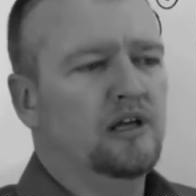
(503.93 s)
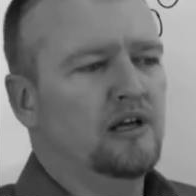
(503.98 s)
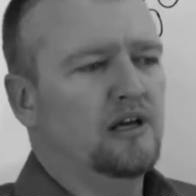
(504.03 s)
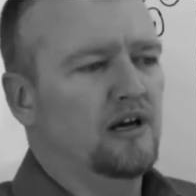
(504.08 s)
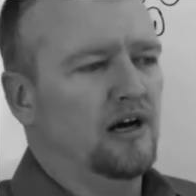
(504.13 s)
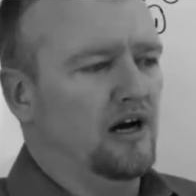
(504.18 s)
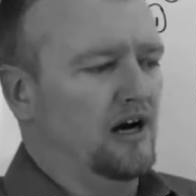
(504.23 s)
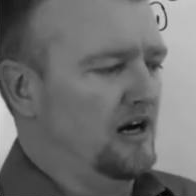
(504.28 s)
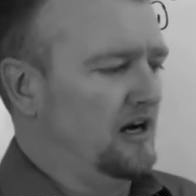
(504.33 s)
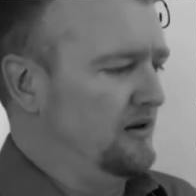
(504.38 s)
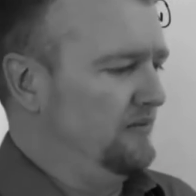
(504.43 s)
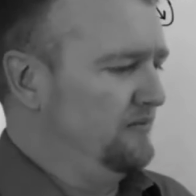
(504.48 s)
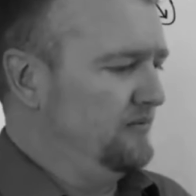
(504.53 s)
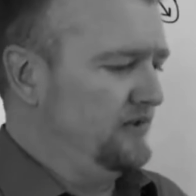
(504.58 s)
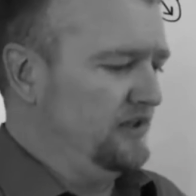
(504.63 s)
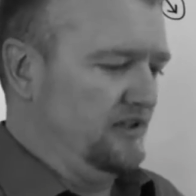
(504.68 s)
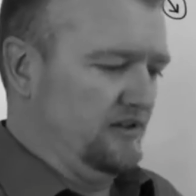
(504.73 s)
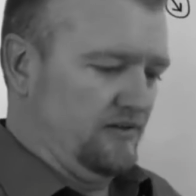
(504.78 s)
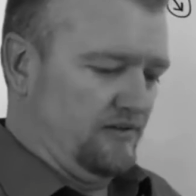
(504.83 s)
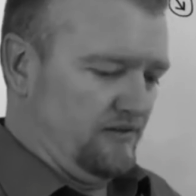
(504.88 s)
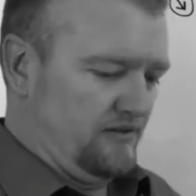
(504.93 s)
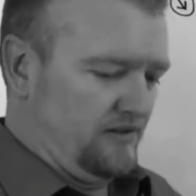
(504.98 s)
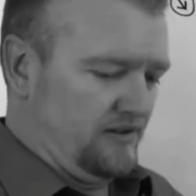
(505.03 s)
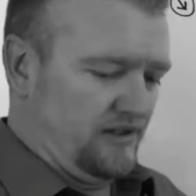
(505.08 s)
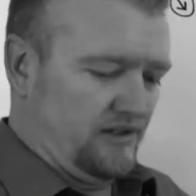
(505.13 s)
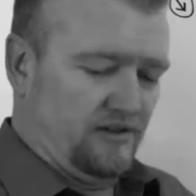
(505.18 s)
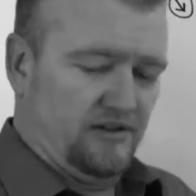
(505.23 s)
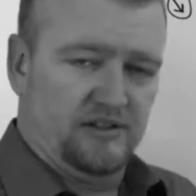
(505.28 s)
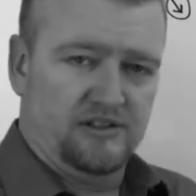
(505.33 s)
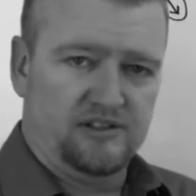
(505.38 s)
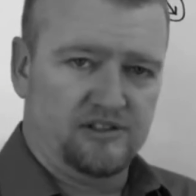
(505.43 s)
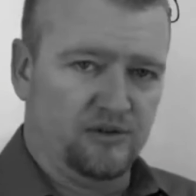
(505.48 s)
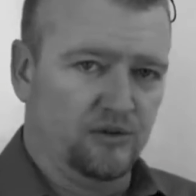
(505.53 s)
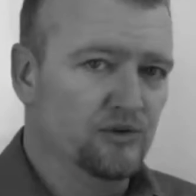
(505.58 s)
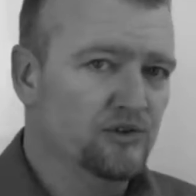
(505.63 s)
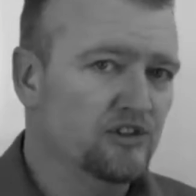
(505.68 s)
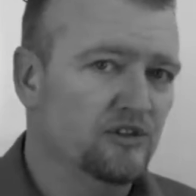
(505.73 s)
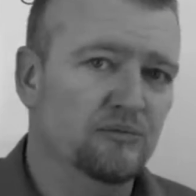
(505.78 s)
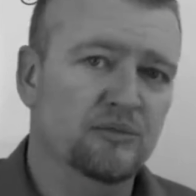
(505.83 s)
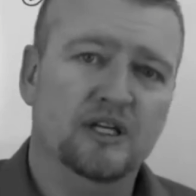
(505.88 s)
There is
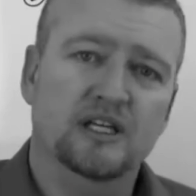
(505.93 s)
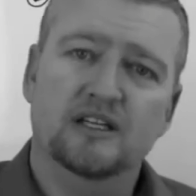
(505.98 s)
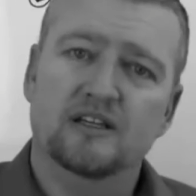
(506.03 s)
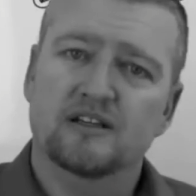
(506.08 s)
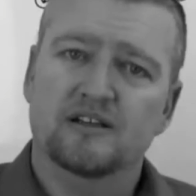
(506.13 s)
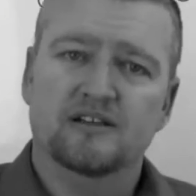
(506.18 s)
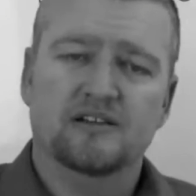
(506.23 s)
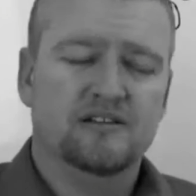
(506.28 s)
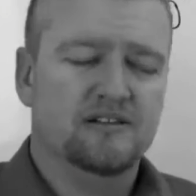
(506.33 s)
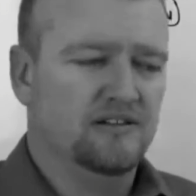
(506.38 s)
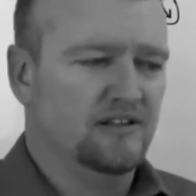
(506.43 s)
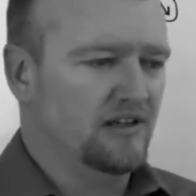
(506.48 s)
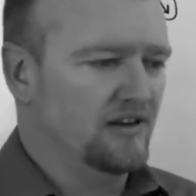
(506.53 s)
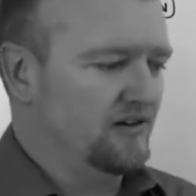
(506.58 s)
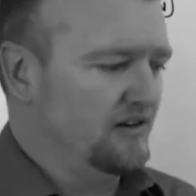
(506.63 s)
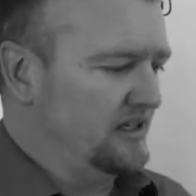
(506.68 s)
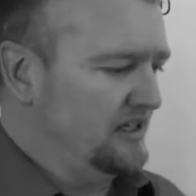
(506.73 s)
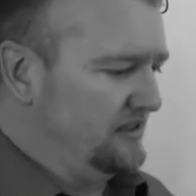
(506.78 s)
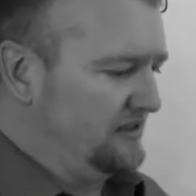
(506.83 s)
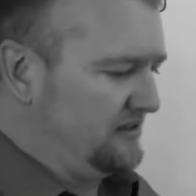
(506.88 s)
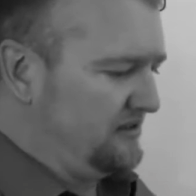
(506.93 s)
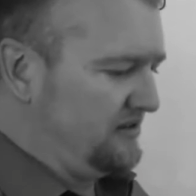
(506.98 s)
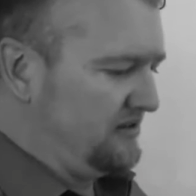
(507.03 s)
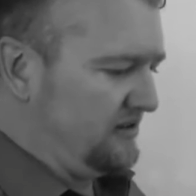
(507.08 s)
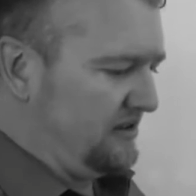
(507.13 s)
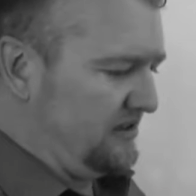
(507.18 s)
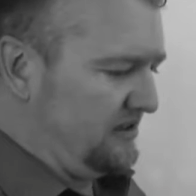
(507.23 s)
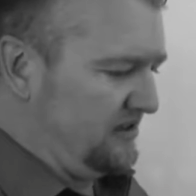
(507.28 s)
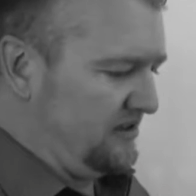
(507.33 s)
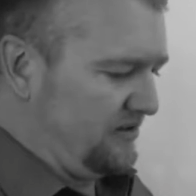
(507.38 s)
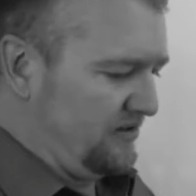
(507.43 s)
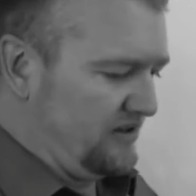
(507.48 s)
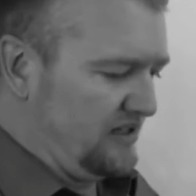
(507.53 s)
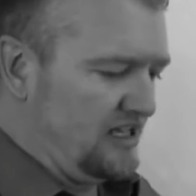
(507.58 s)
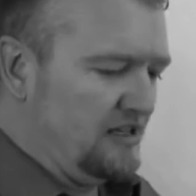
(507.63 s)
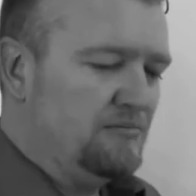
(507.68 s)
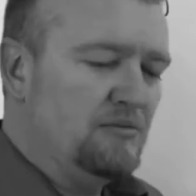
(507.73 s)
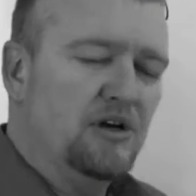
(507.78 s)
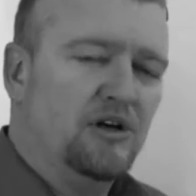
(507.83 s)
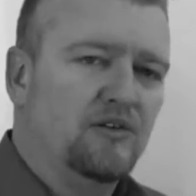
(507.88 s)
social media, there is
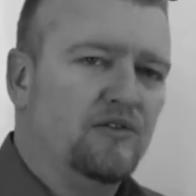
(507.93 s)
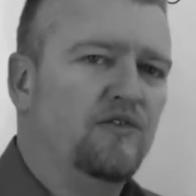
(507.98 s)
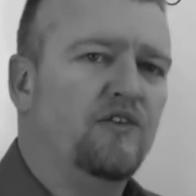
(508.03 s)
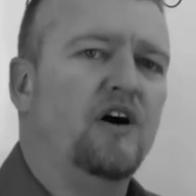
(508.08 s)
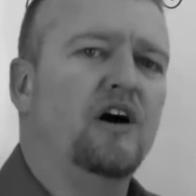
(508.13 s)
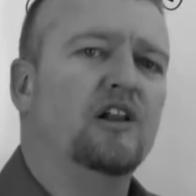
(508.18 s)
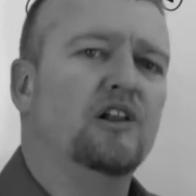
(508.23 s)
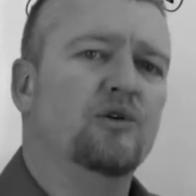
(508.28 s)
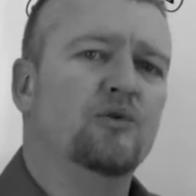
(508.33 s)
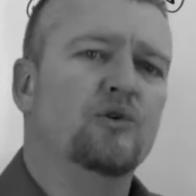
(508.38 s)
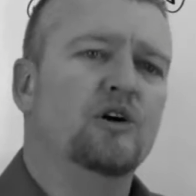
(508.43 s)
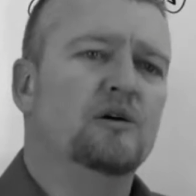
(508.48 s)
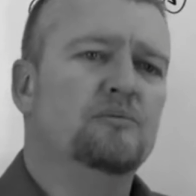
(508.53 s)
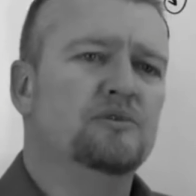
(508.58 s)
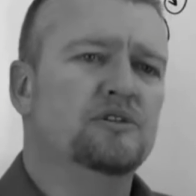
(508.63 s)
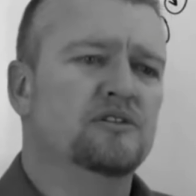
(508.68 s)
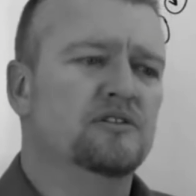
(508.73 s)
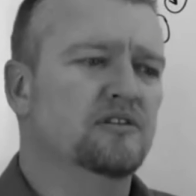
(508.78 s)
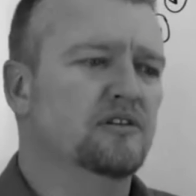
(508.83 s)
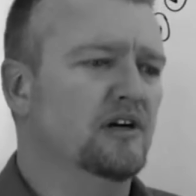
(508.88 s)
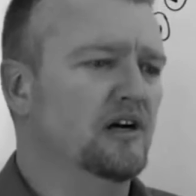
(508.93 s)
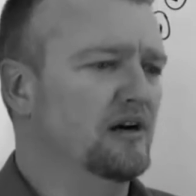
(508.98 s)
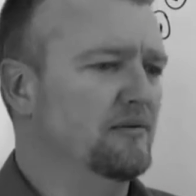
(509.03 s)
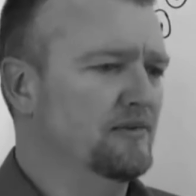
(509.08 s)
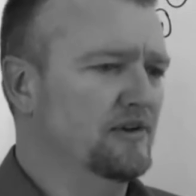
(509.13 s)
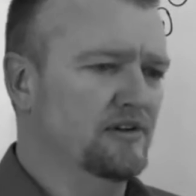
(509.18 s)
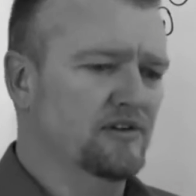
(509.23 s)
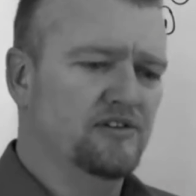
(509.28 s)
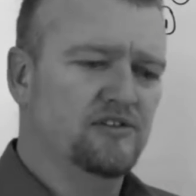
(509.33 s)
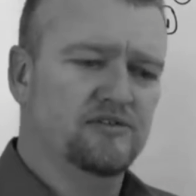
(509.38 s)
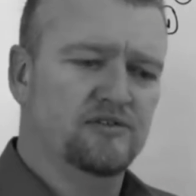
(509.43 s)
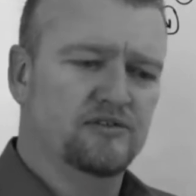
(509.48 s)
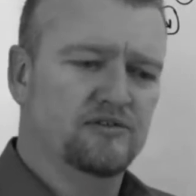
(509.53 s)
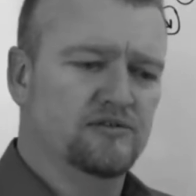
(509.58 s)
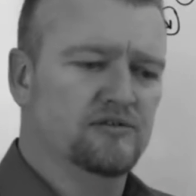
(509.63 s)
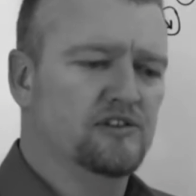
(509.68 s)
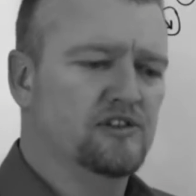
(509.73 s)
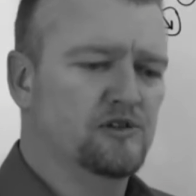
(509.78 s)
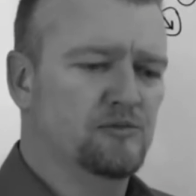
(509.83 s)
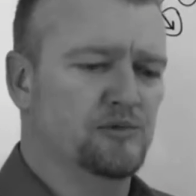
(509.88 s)
email follow-ups, there's
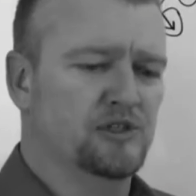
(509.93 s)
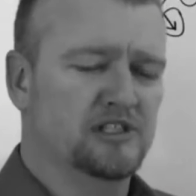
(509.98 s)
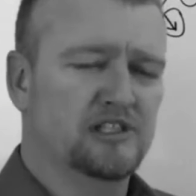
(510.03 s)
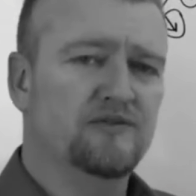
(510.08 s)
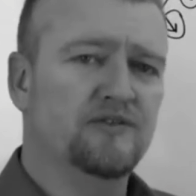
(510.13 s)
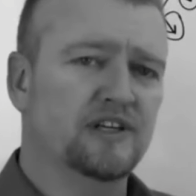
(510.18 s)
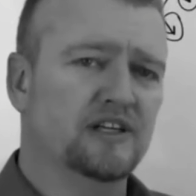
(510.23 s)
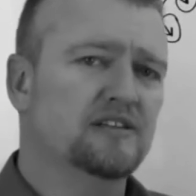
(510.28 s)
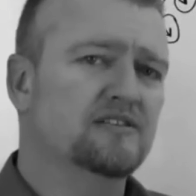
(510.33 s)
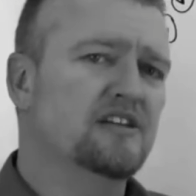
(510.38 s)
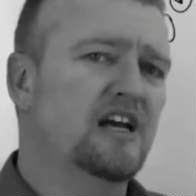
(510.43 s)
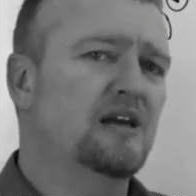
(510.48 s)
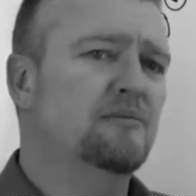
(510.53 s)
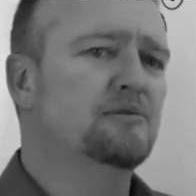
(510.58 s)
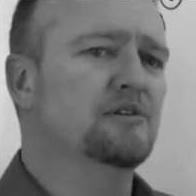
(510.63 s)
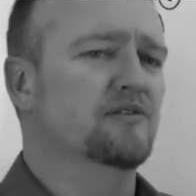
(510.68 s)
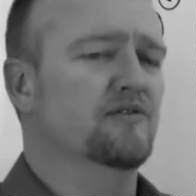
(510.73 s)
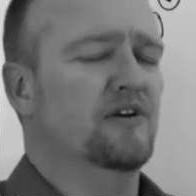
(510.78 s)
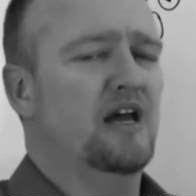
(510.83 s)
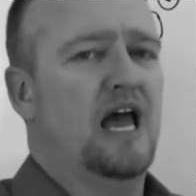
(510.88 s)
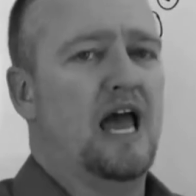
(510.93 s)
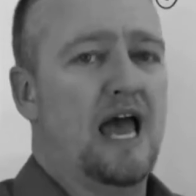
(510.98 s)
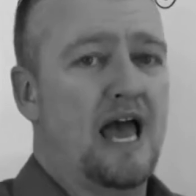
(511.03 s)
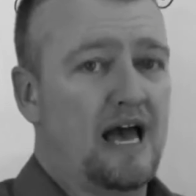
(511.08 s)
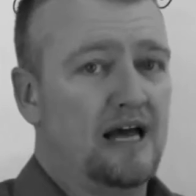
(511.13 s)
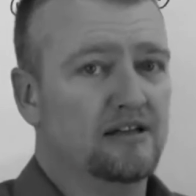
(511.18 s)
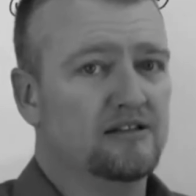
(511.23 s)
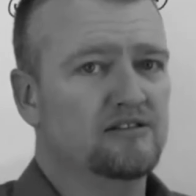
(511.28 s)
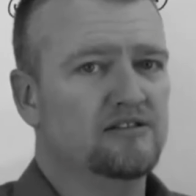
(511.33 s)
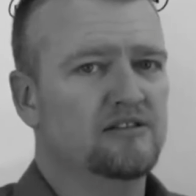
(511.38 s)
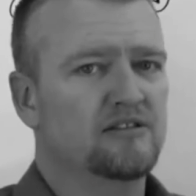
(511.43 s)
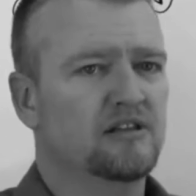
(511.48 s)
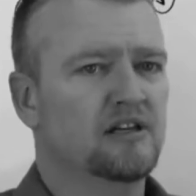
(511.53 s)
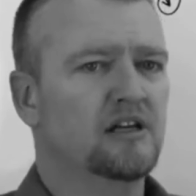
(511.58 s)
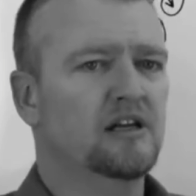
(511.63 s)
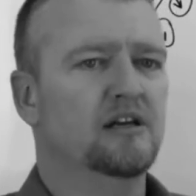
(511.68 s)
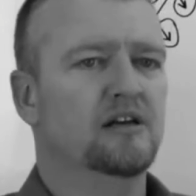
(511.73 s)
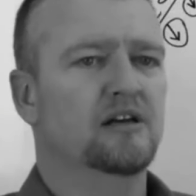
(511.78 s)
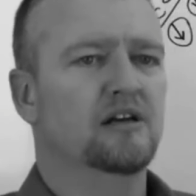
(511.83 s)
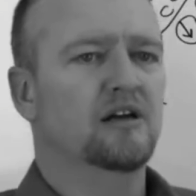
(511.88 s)
certain specific types of ads
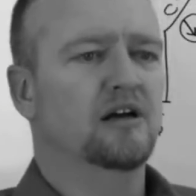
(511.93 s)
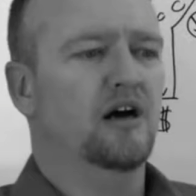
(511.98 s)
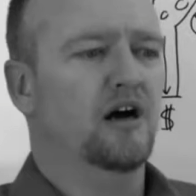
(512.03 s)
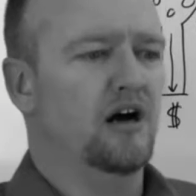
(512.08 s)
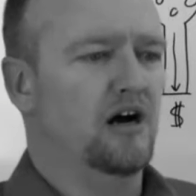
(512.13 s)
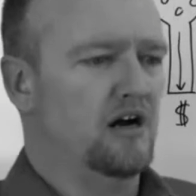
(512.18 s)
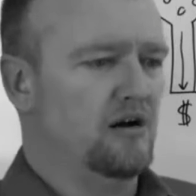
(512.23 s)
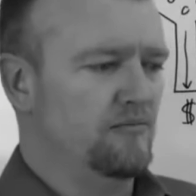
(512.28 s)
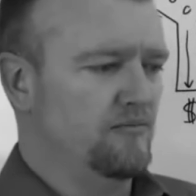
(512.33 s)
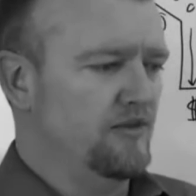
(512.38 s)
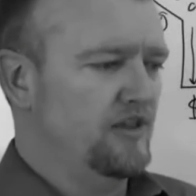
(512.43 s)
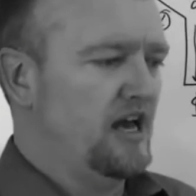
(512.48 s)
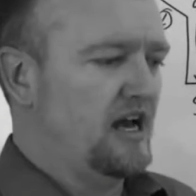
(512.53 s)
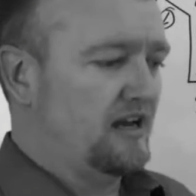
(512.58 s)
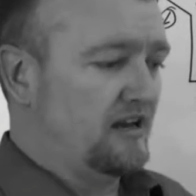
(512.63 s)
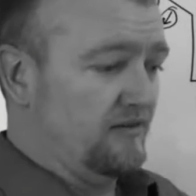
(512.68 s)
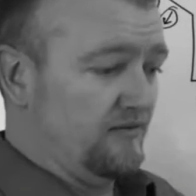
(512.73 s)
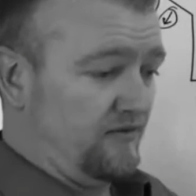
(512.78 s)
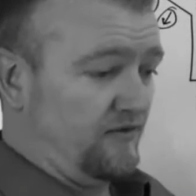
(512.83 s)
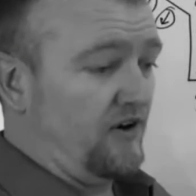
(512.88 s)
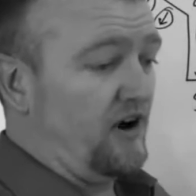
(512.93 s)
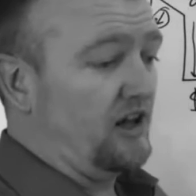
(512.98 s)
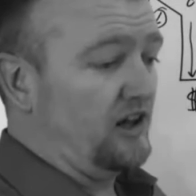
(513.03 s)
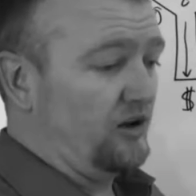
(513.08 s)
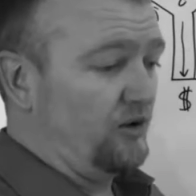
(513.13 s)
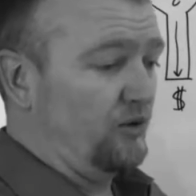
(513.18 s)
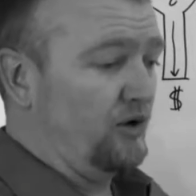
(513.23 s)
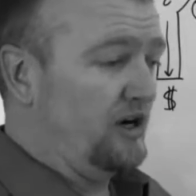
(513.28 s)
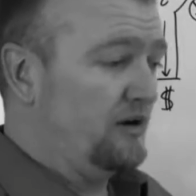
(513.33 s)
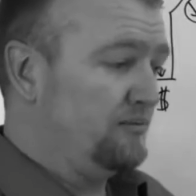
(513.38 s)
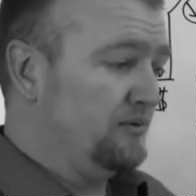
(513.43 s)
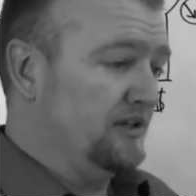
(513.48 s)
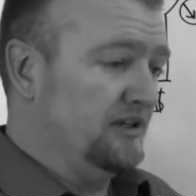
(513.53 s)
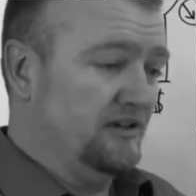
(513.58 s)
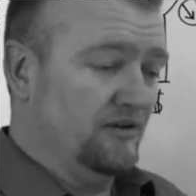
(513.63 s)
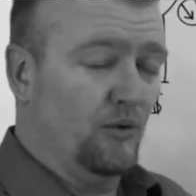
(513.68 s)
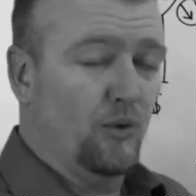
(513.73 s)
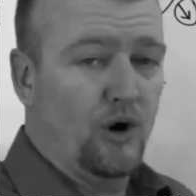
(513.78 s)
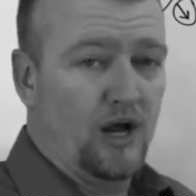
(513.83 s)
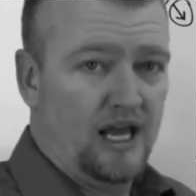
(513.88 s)
that can follow up in
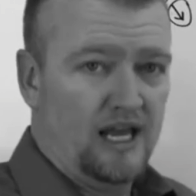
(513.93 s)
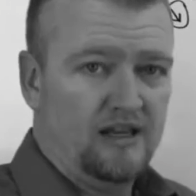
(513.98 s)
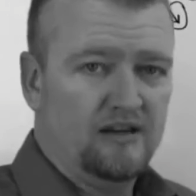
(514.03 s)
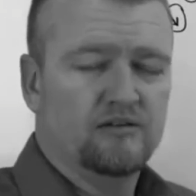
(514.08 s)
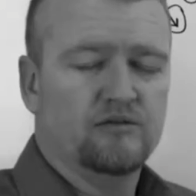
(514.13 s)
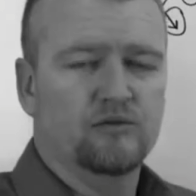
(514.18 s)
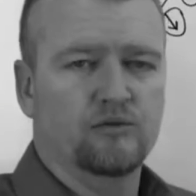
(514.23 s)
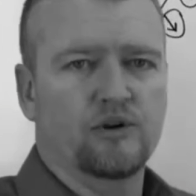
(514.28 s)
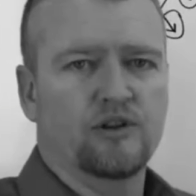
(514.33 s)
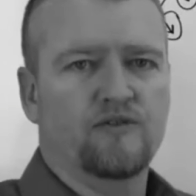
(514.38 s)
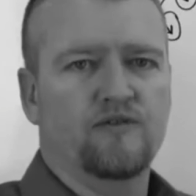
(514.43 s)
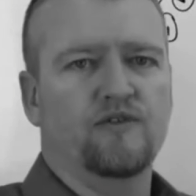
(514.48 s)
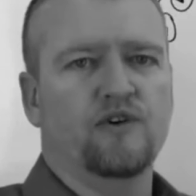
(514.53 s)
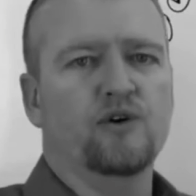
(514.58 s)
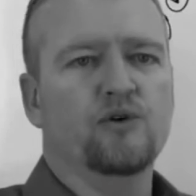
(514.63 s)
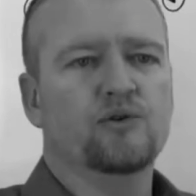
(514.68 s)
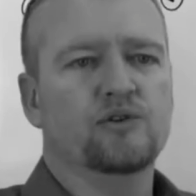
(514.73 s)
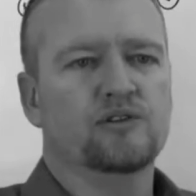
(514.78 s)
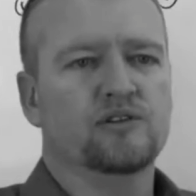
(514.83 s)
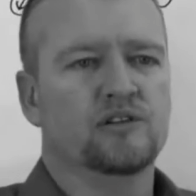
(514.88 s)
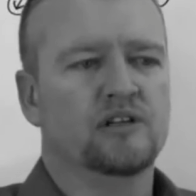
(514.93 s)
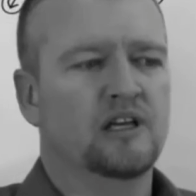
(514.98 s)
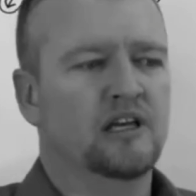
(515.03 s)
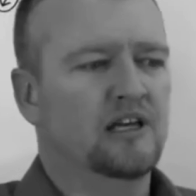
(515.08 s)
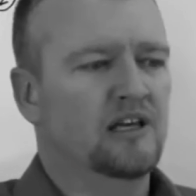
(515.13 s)
a way with folks.